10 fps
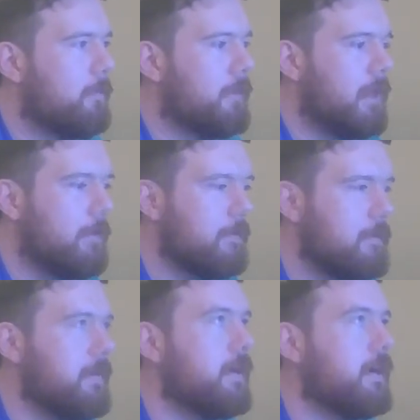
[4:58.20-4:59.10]
If
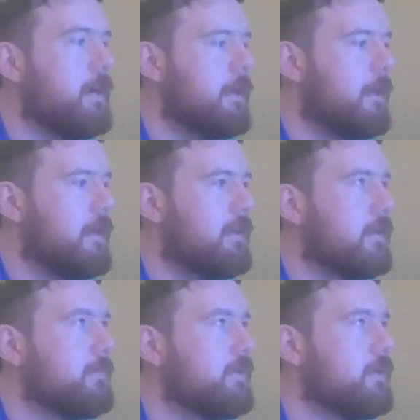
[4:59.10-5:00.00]
not here,
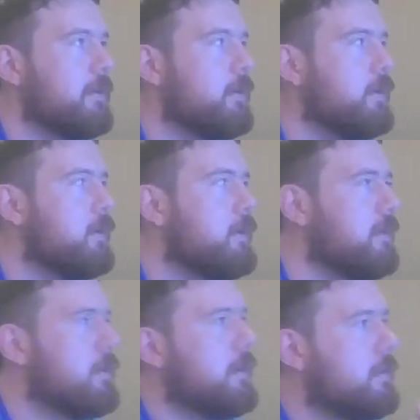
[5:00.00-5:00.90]

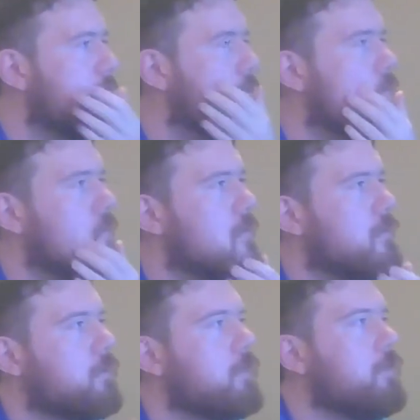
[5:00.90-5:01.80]
it's
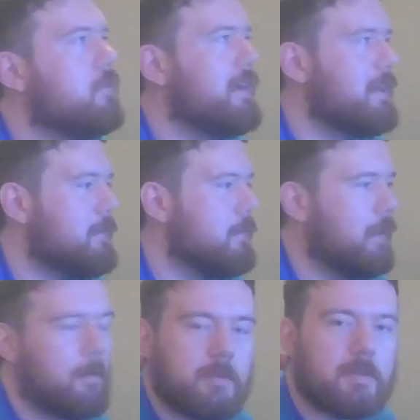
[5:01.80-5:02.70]
290.
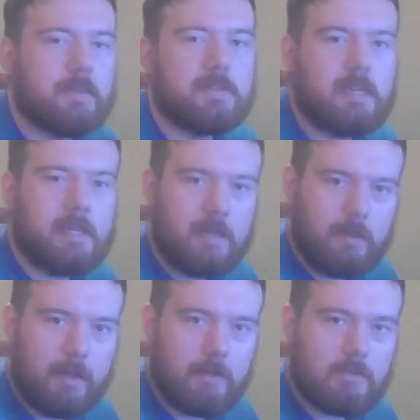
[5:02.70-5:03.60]
I'm just going to say it out
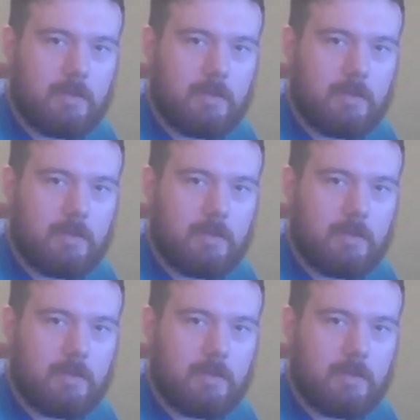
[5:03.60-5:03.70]
loud so that